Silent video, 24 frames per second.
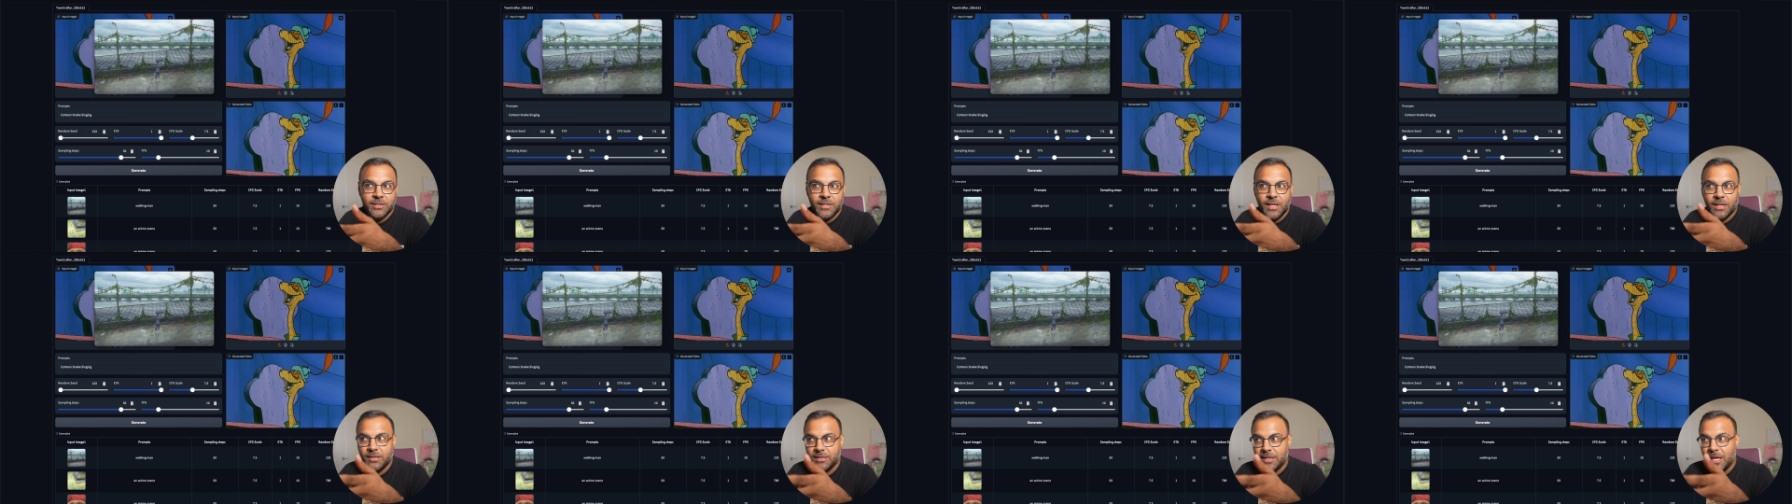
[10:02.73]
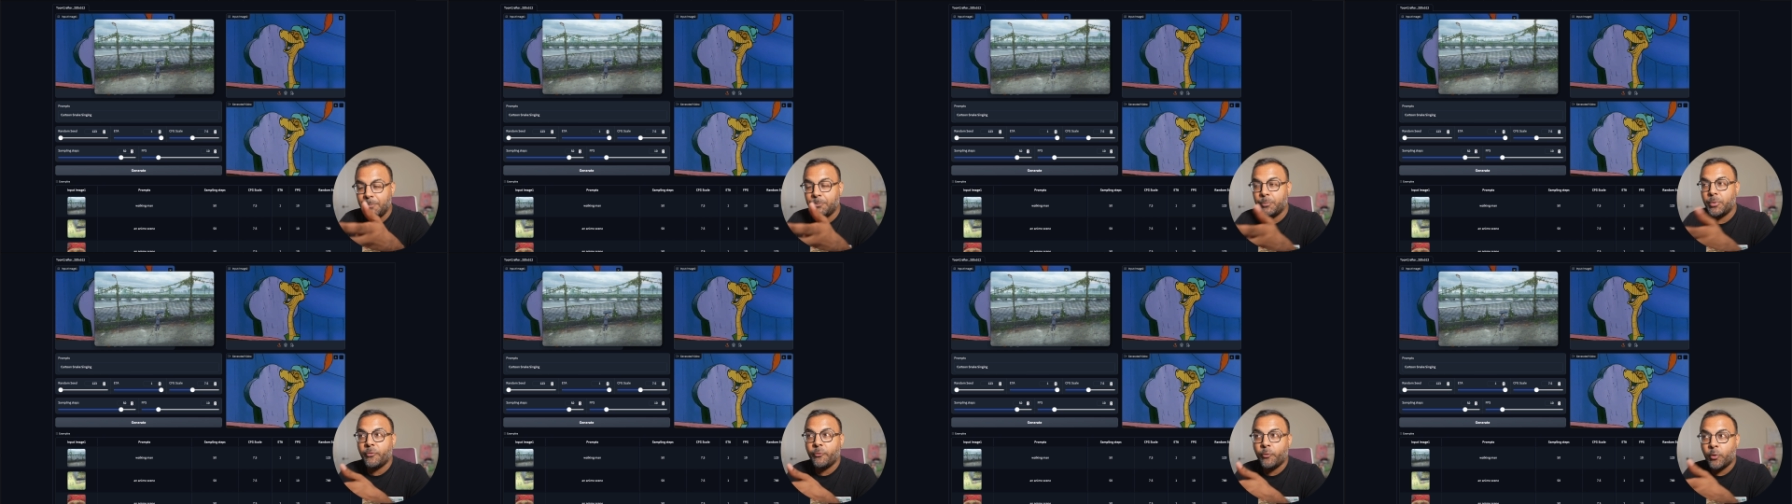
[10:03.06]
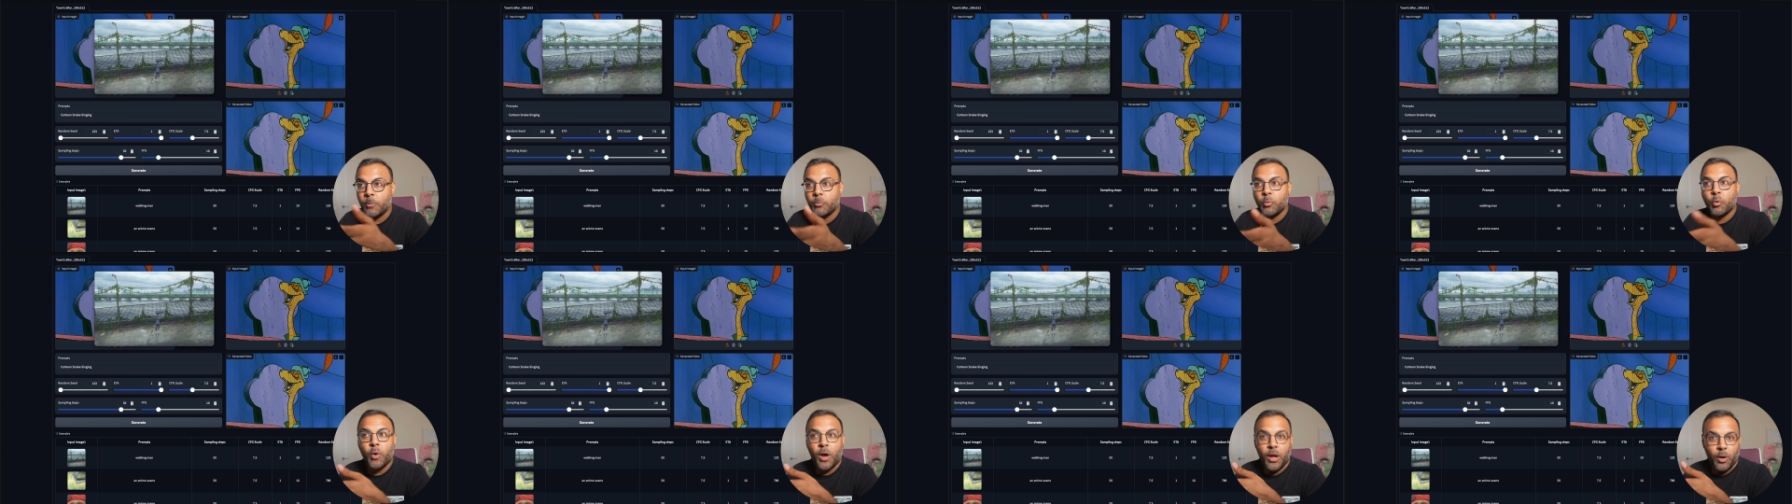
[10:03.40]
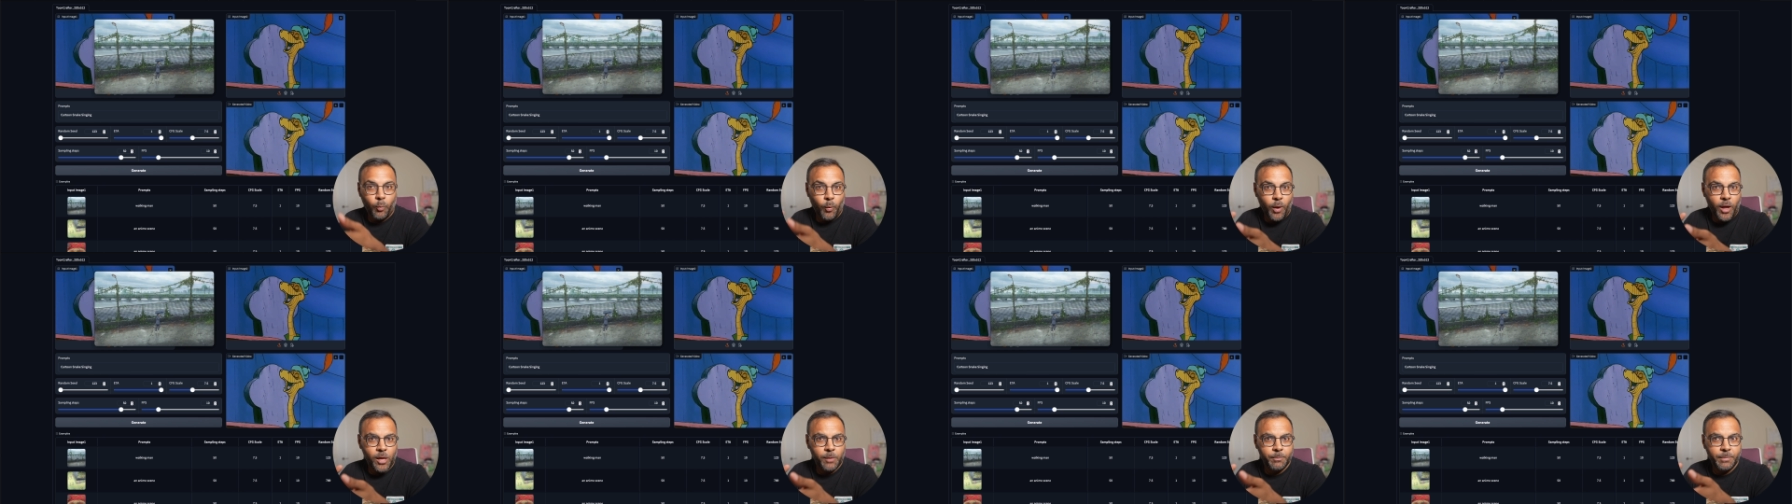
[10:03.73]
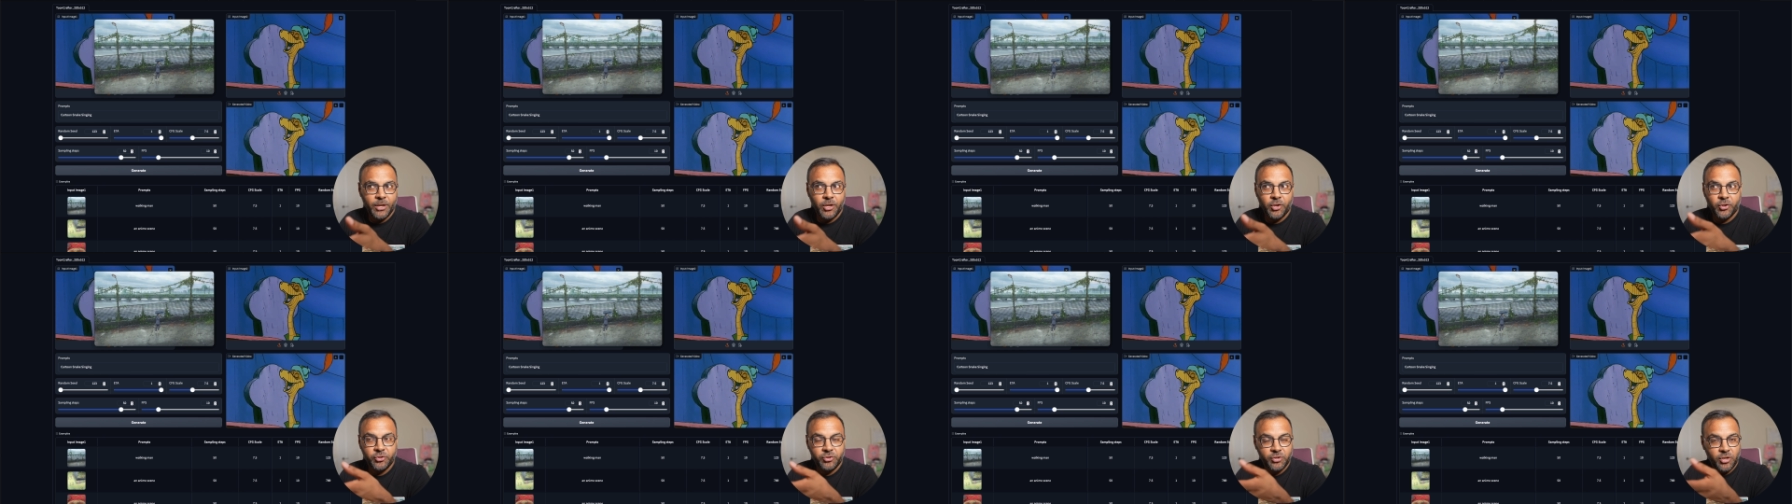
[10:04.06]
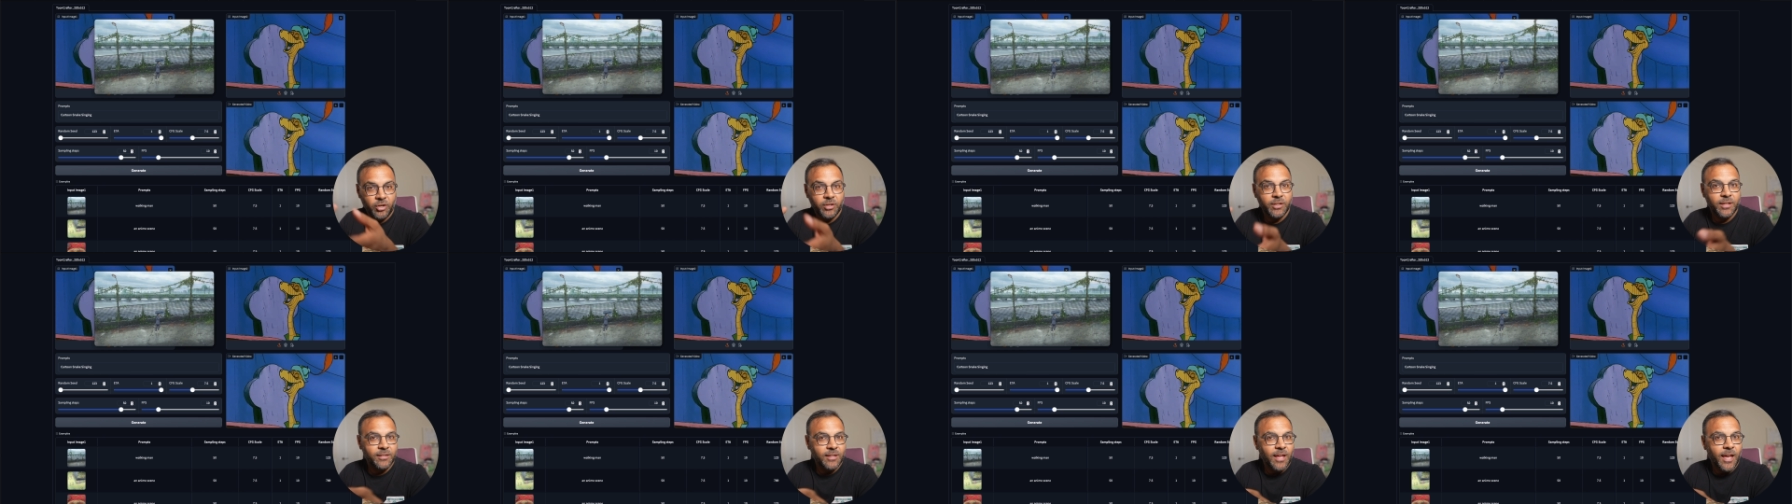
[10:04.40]
that they perform quite well because they're
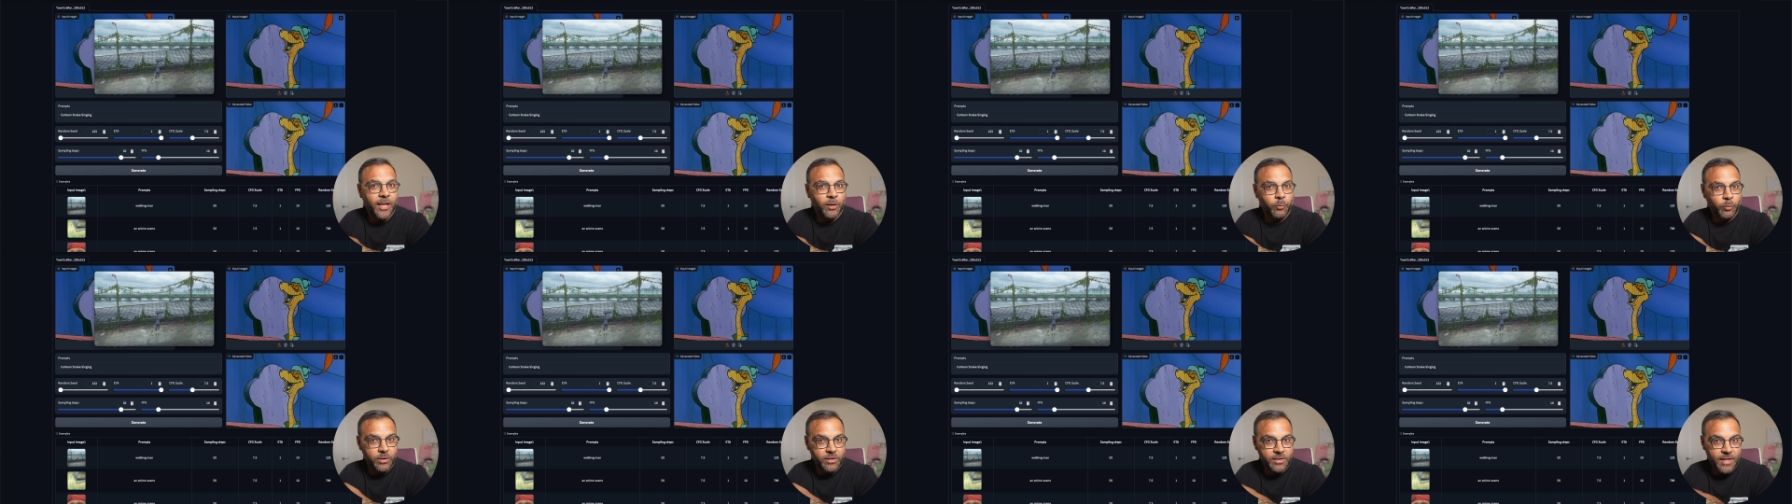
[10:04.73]
designed with